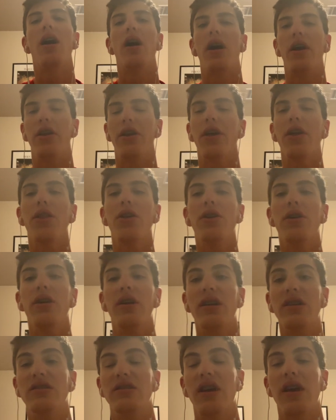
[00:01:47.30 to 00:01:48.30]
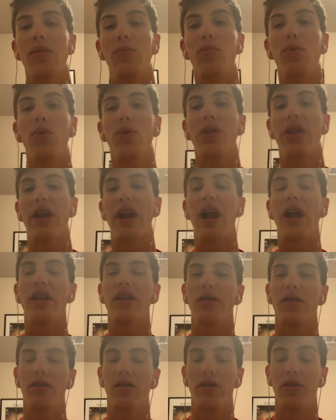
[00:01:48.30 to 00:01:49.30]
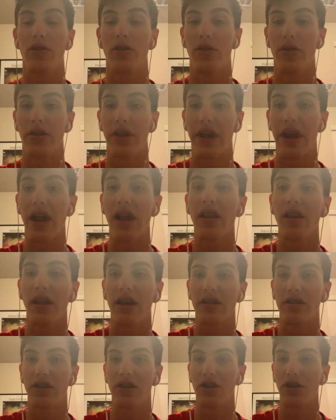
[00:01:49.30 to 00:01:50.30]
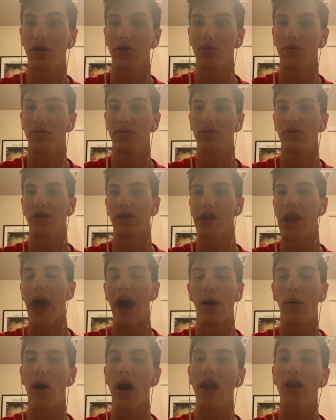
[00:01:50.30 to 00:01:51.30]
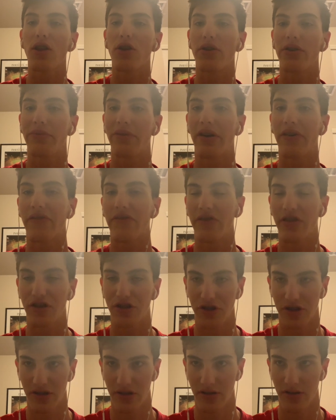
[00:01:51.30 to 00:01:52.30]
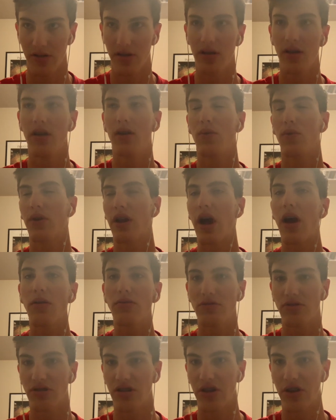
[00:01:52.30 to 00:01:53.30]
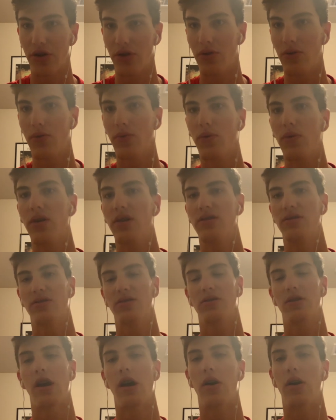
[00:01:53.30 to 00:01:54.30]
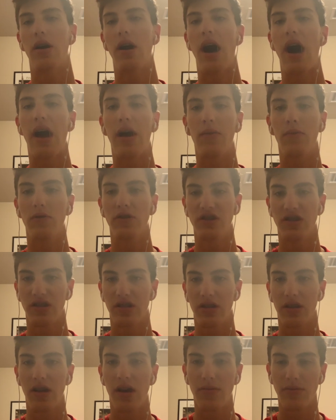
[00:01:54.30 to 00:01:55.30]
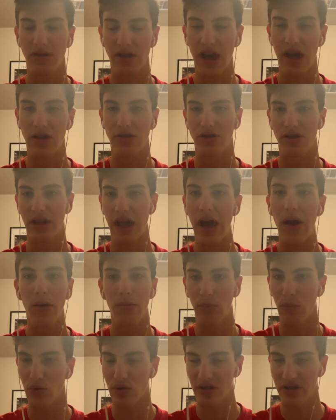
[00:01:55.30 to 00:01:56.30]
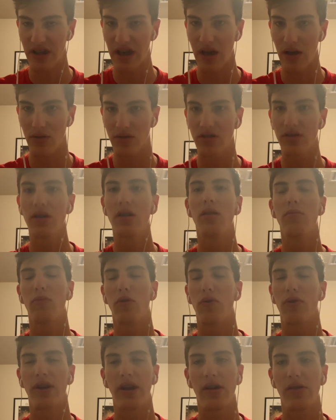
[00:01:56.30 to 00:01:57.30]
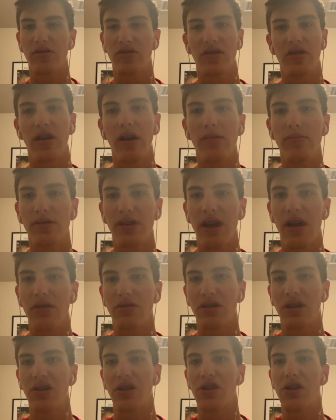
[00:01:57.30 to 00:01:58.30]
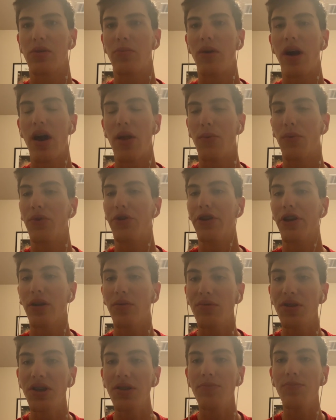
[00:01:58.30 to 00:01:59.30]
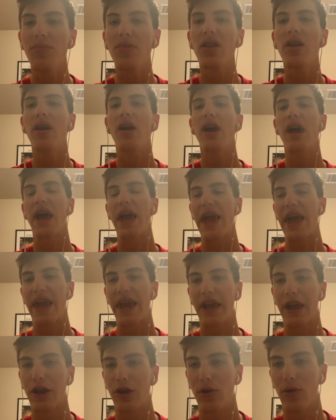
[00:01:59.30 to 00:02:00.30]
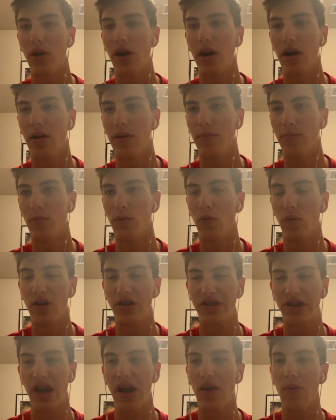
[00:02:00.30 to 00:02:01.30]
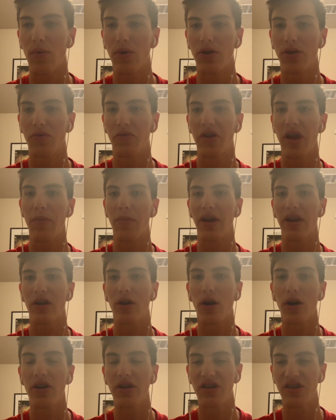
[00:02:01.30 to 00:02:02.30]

Another example that I like to use and how I learned about friction when I was little was I was in Cub Scouts, now in Boy Scouts, but when I was in Cub Scouts I did the Pinewood Derby, and once I would create my car